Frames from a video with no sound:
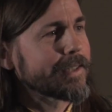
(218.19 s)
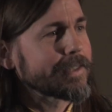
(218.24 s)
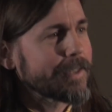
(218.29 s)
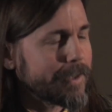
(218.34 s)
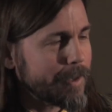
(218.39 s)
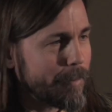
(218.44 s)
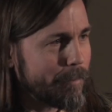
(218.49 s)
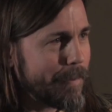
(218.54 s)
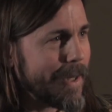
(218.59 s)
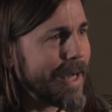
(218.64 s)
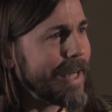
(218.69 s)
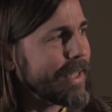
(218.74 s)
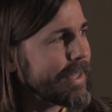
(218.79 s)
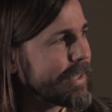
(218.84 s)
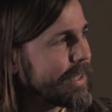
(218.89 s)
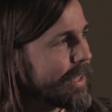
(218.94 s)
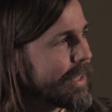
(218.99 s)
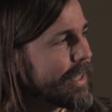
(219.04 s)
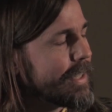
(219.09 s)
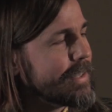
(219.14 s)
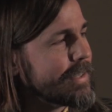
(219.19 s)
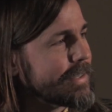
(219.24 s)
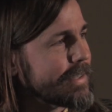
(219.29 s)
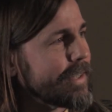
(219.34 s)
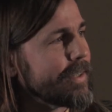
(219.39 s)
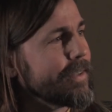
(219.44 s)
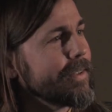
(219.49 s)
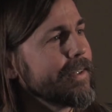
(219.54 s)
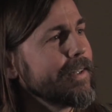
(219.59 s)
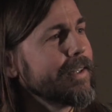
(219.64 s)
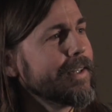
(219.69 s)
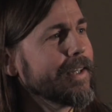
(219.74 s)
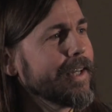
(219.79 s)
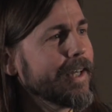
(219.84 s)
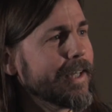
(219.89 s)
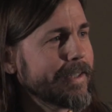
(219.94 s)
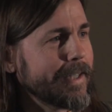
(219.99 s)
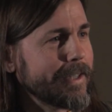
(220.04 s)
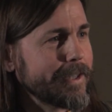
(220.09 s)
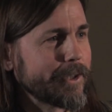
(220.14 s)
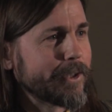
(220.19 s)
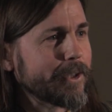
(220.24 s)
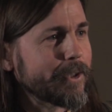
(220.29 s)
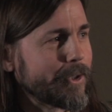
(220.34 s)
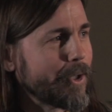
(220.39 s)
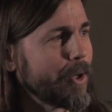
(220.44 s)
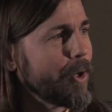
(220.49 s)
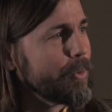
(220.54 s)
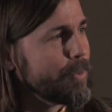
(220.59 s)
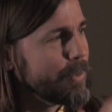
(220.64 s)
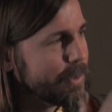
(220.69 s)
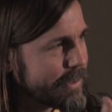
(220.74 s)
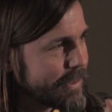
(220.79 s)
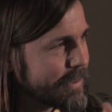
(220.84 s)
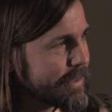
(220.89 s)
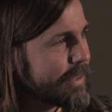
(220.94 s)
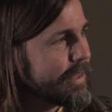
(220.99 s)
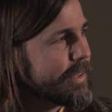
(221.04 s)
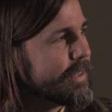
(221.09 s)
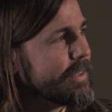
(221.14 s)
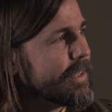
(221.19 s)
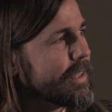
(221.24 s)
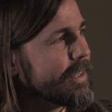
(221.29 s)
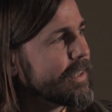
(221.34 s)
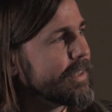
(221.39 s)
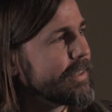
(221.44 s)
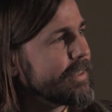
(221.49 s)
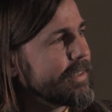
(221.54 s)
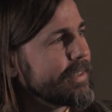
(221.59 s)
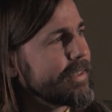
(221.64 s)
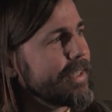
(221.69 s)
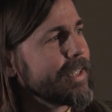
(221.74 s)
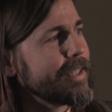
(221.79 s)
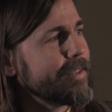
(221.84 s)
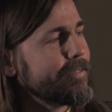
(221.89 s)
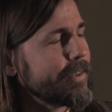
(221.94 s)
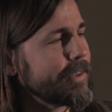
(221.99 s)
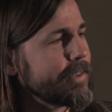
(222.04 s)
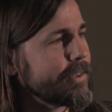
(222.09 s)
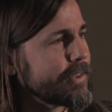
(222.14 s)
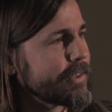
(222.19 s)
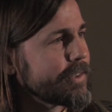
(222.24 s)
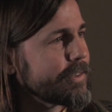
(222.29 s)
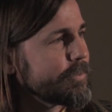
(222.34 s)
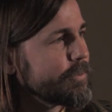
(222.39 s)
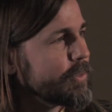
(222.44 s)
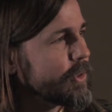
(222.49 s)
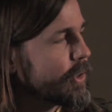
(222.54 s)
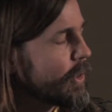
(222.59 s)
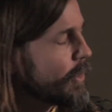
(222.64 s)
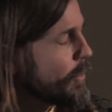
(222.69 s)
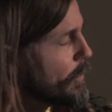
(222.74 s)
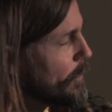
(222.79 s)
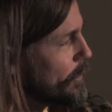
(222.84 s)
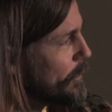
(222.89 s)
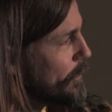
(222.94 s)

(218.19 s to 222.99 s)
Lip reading: It's like a palate cleanser, and then you can go and see David's show.